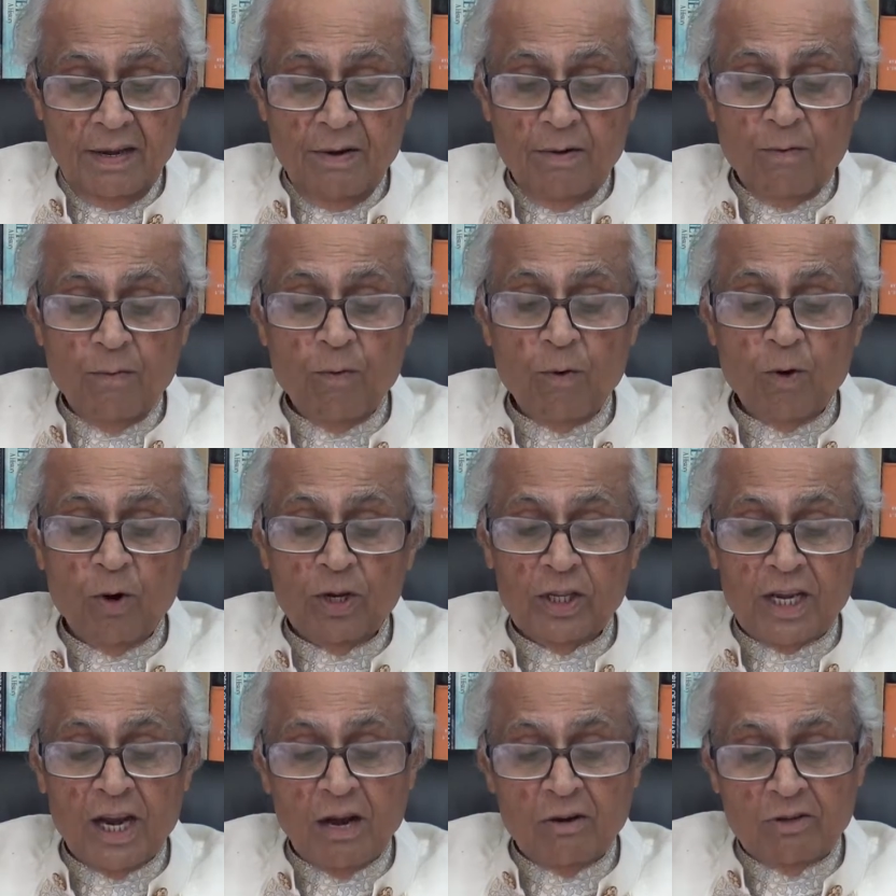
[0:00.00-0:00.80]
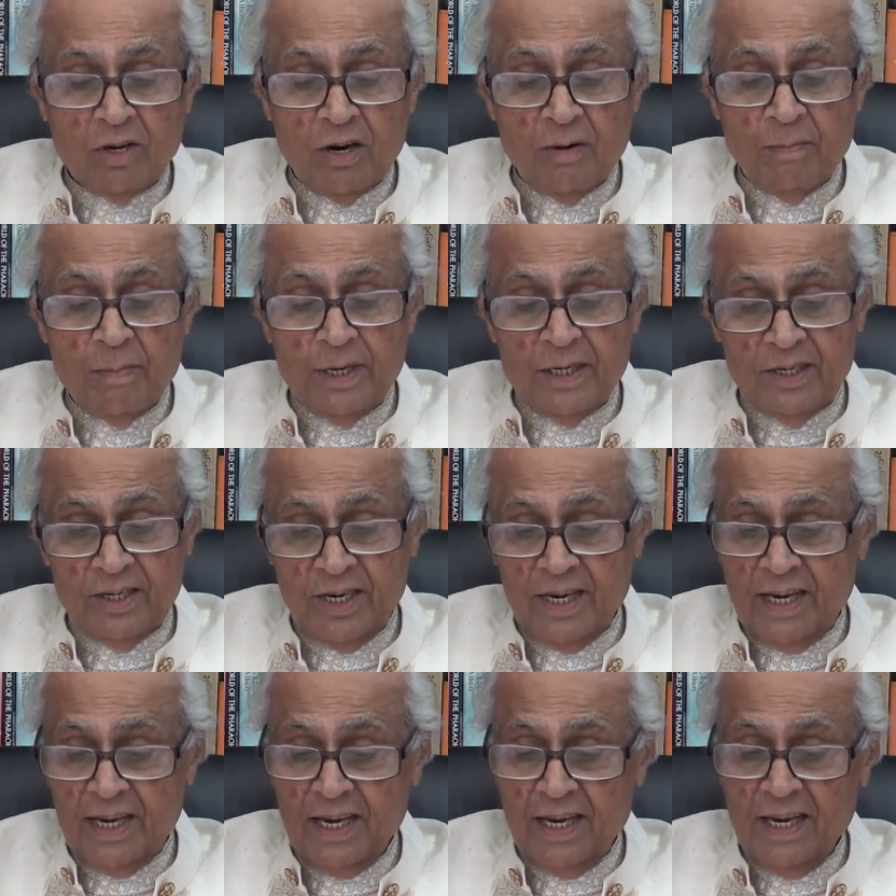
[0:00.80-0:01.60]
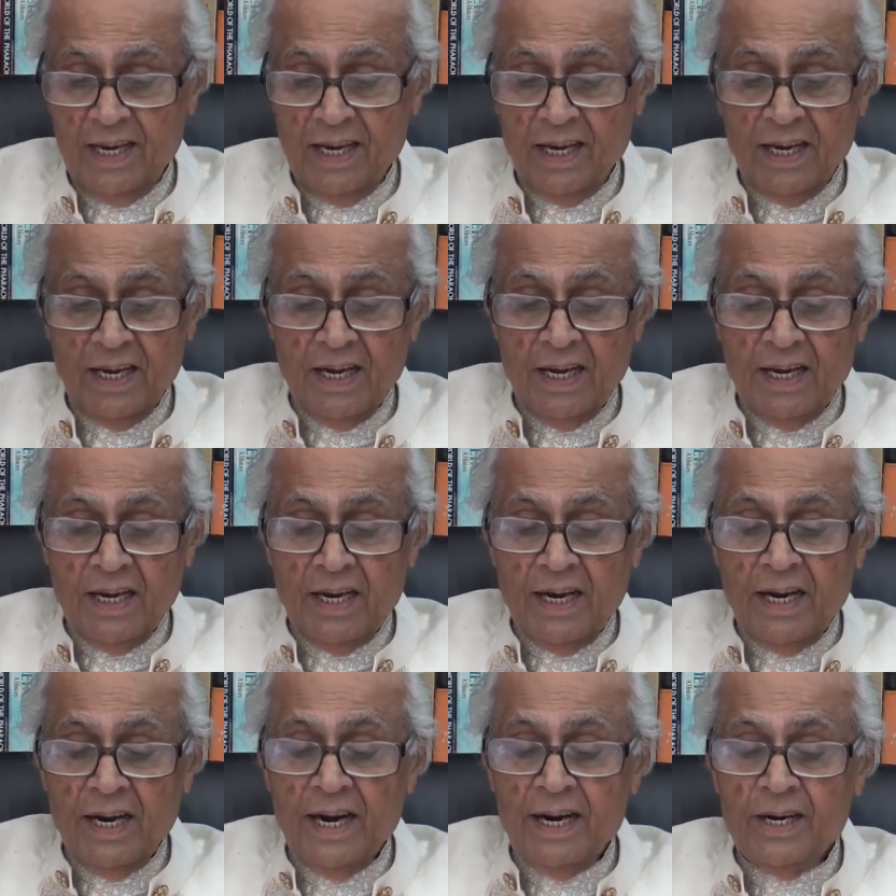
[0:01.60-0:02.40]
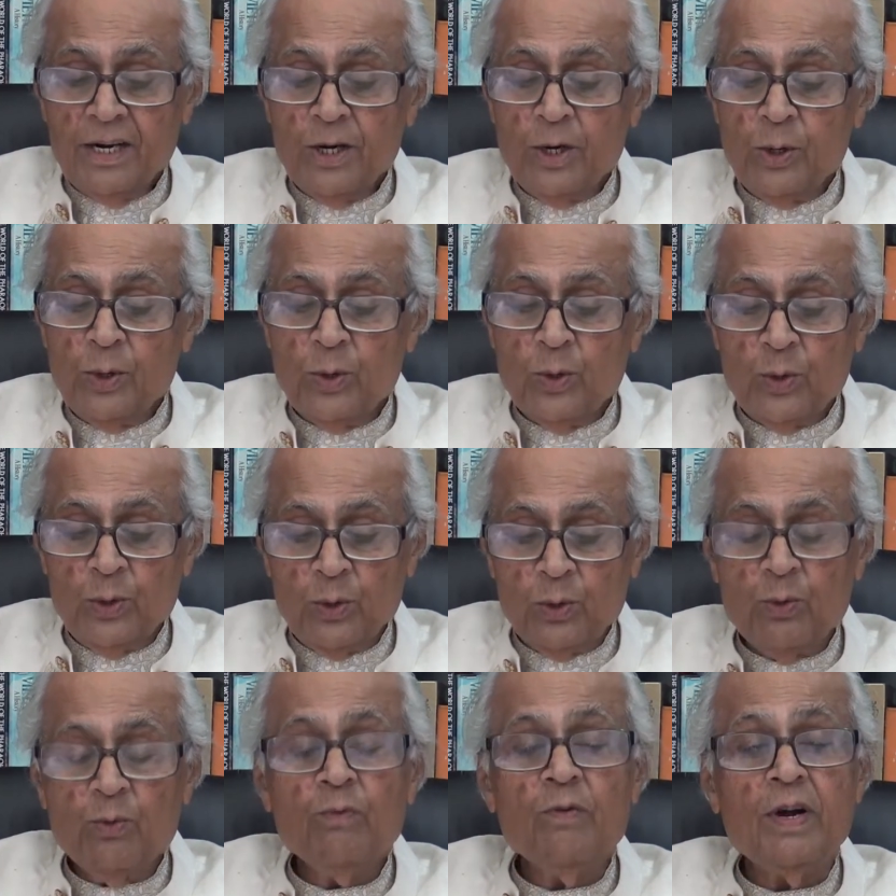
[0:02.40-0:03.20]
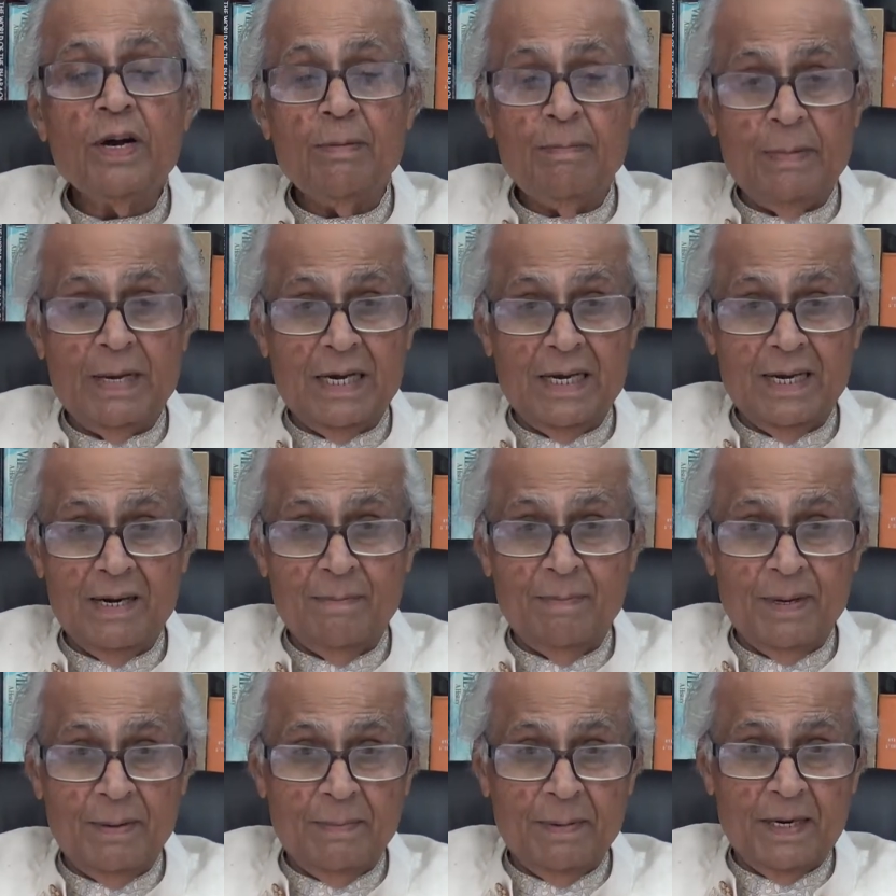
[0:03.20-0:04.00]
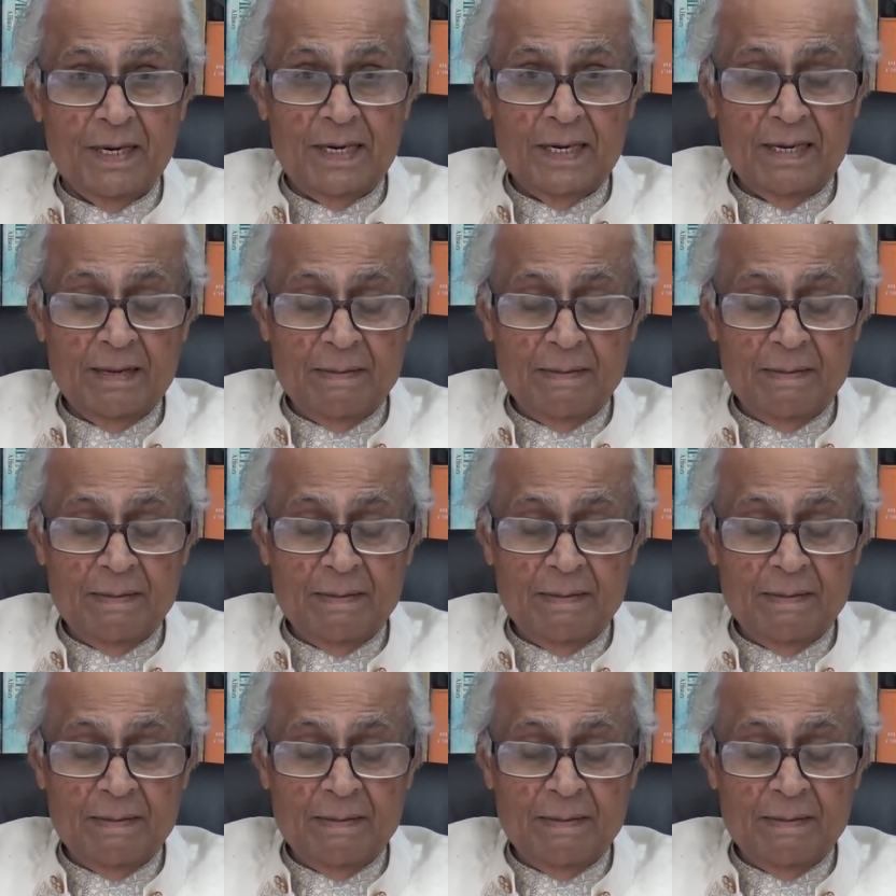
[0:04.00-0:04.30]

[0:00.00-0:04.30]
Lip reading: 4,000 BC, it grew to 1 million people.